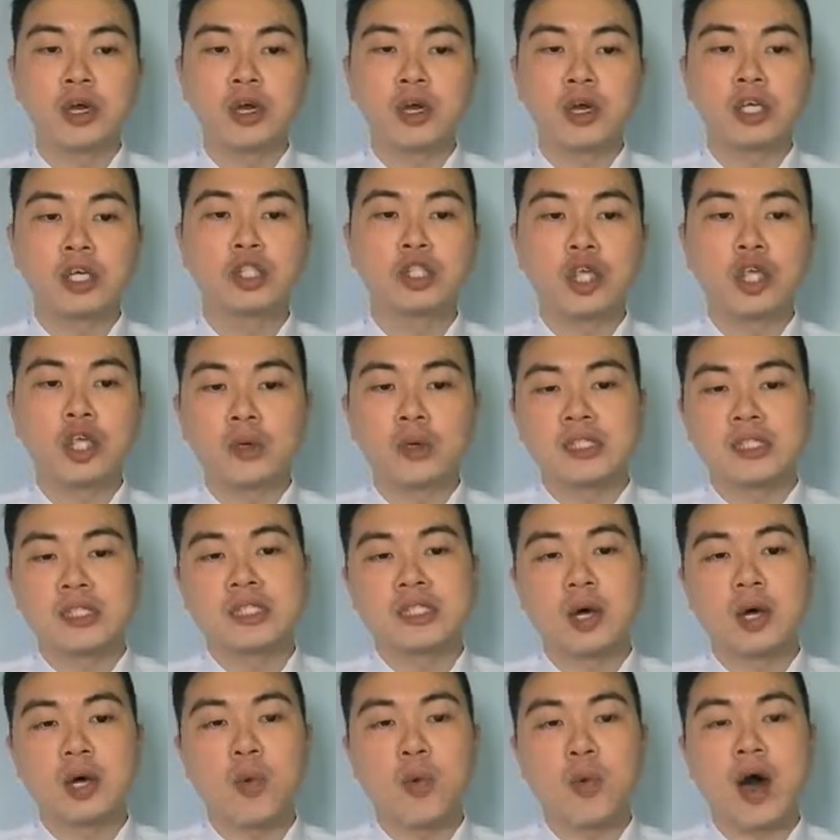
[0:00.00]
because jobs
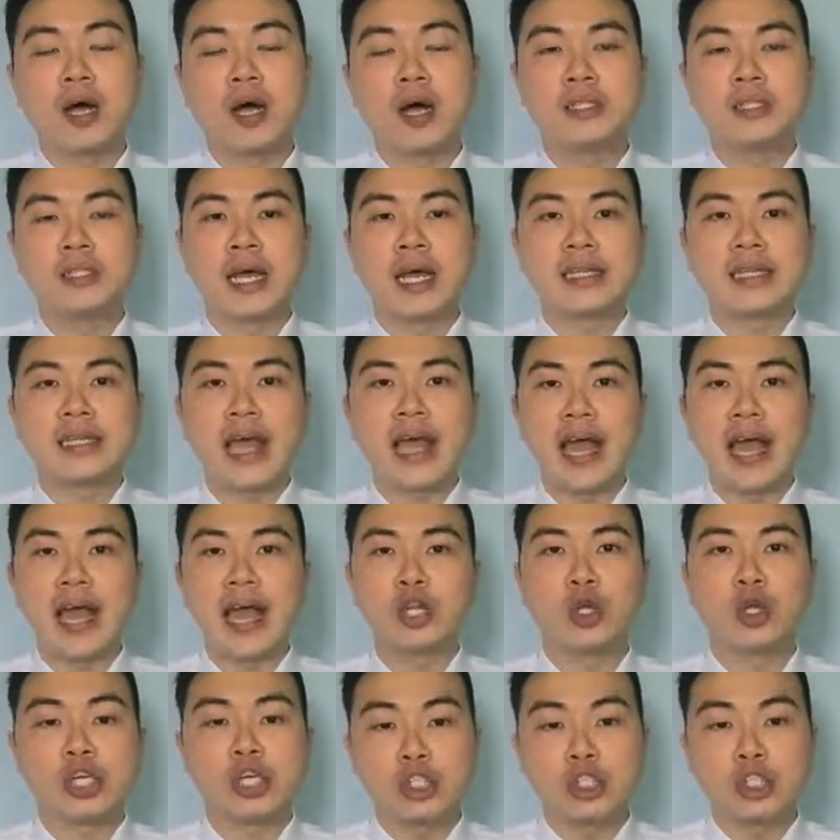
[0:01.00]
is the one that
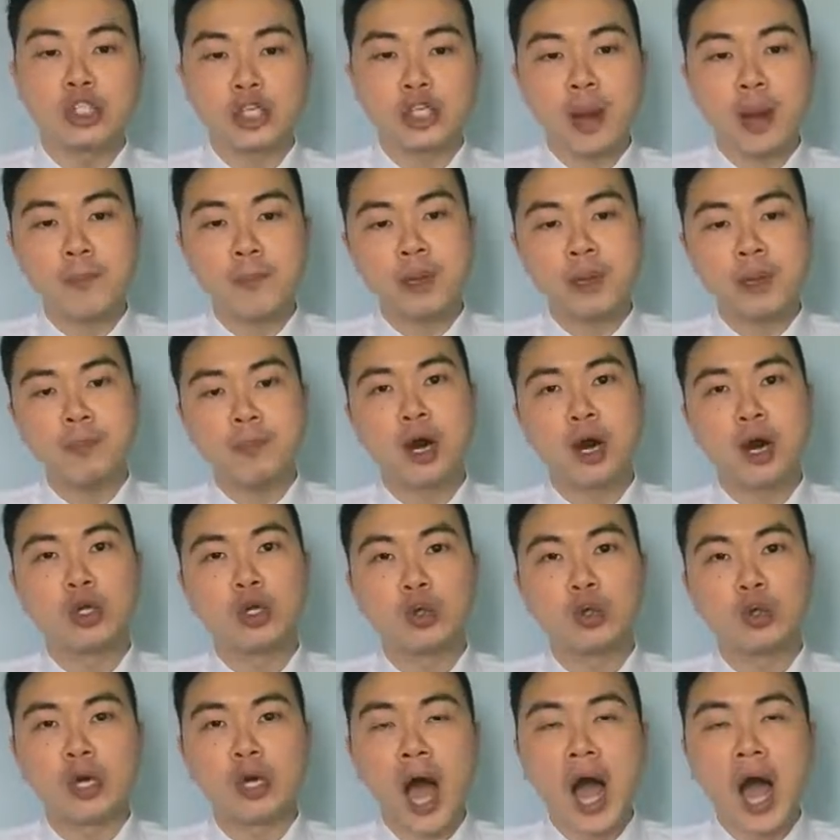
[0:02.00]
tend to attract
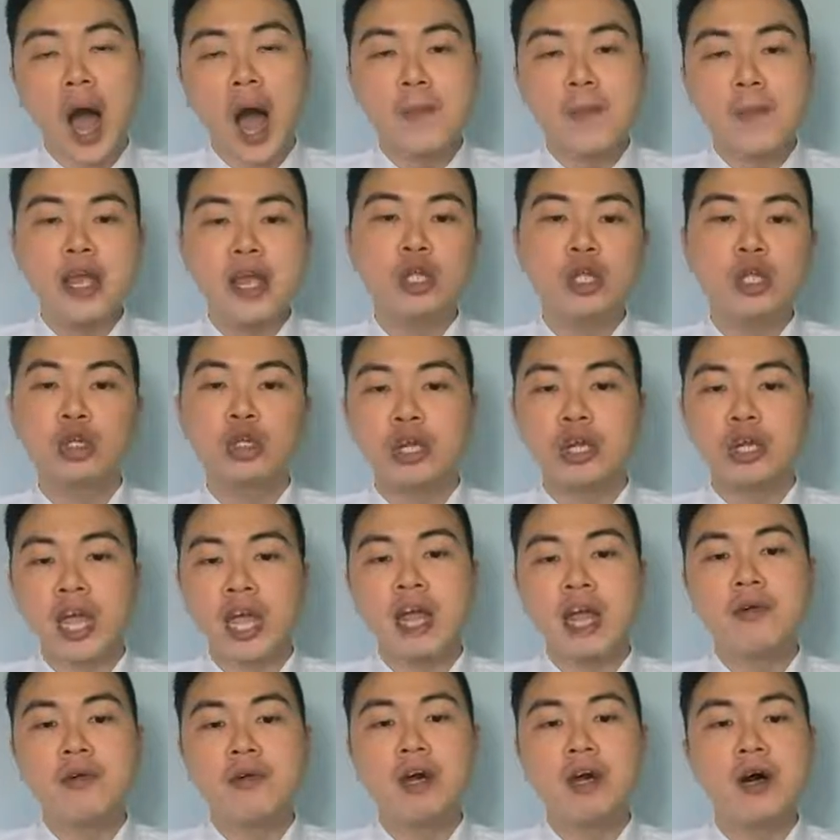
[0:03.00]
people to come into the
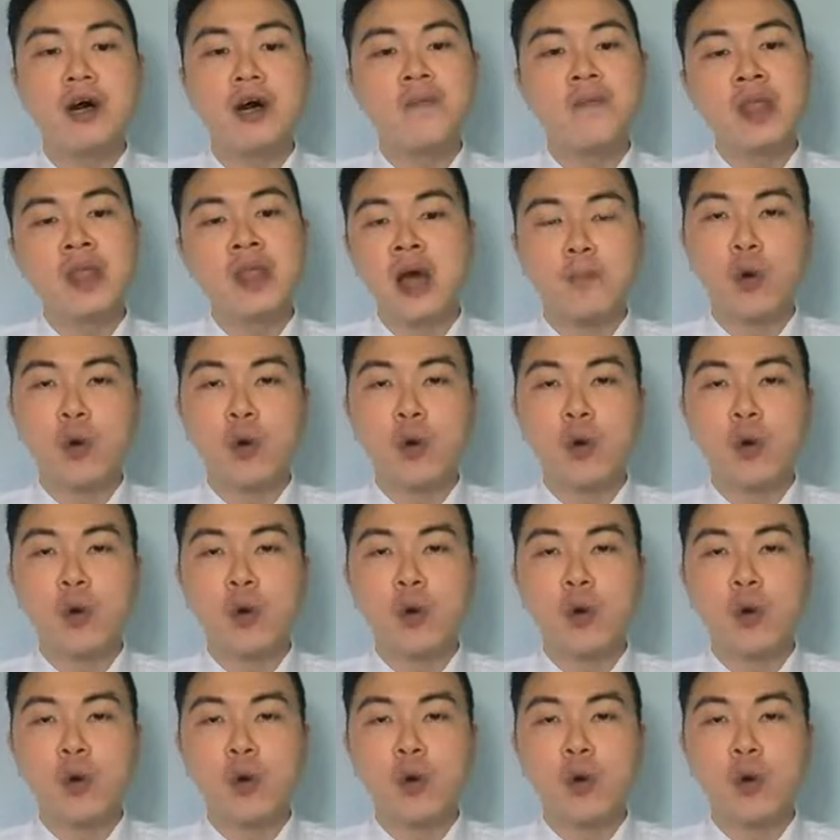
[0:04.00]
area,